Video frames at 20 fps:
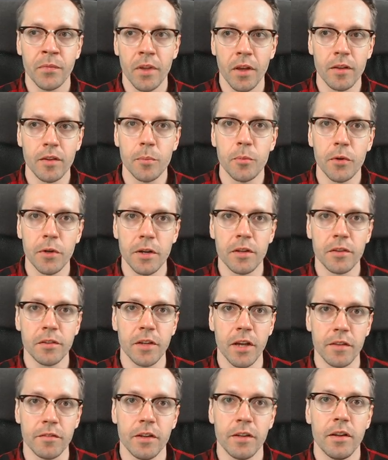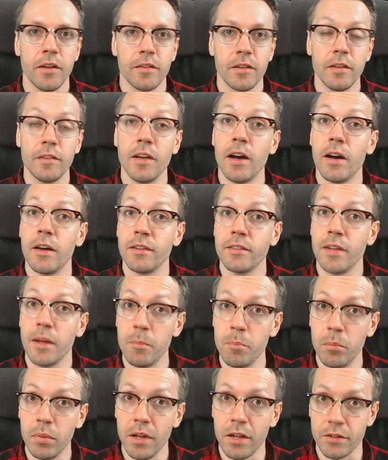And the Buddha discovered that there are
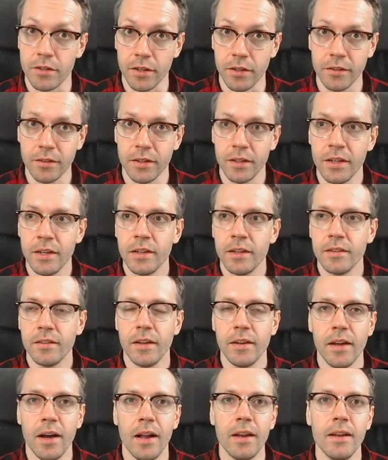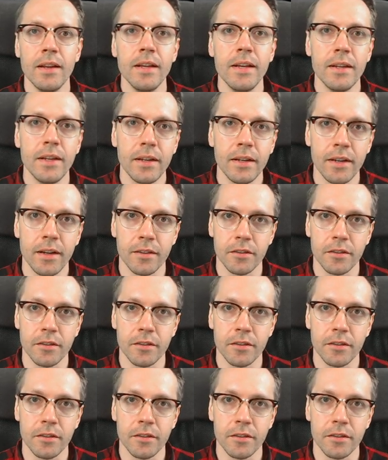some pleasures that are leading us